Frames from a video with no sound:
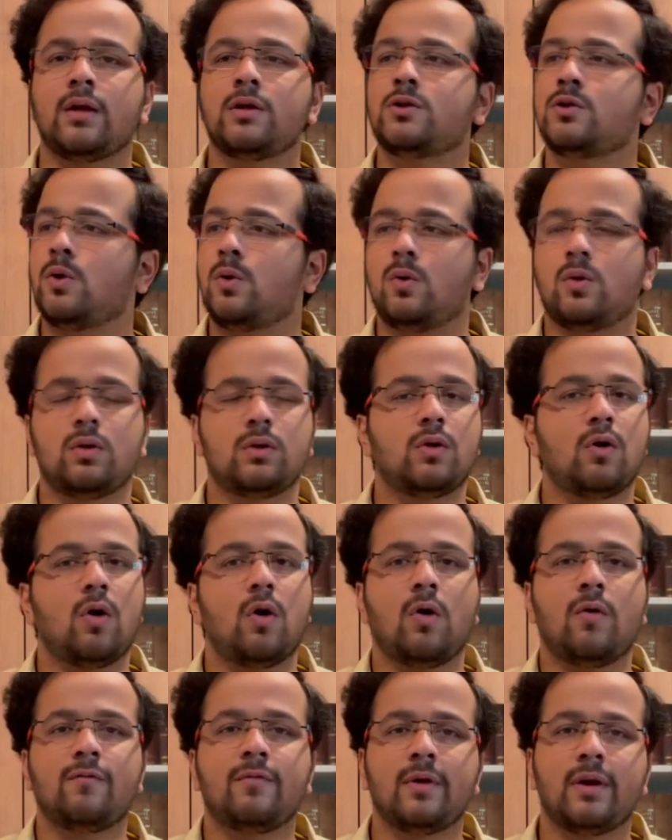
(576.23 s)
So the
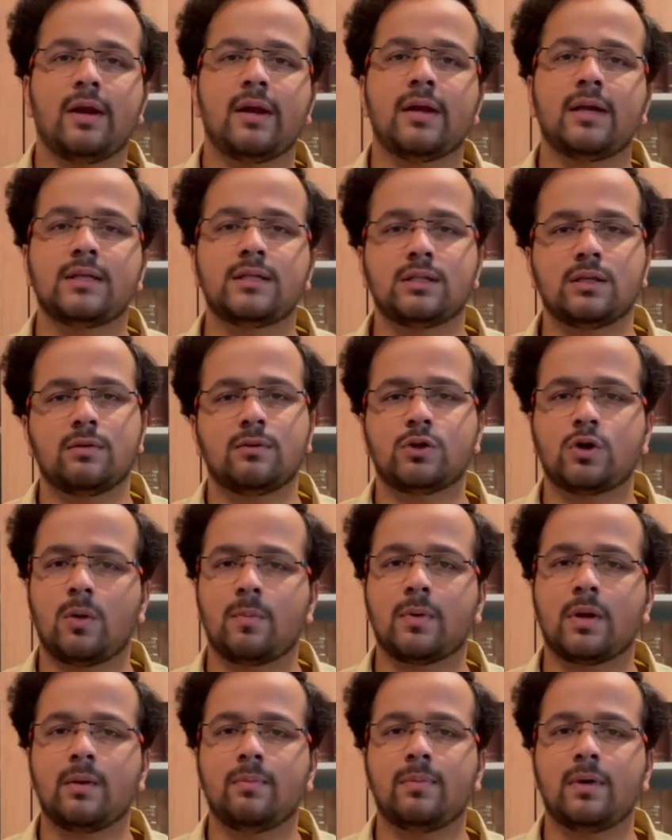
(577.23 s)
offerer is
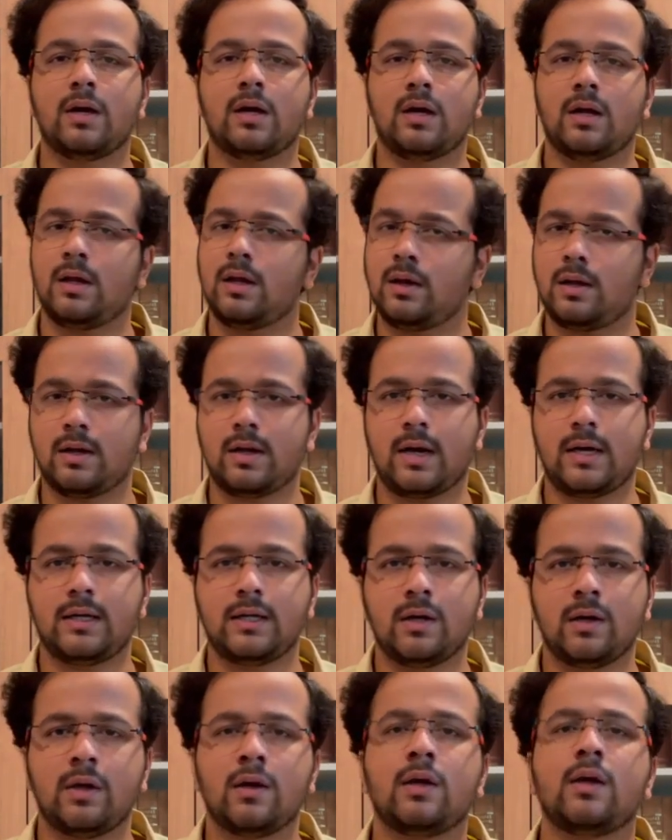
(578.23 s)
shopkeeper, right?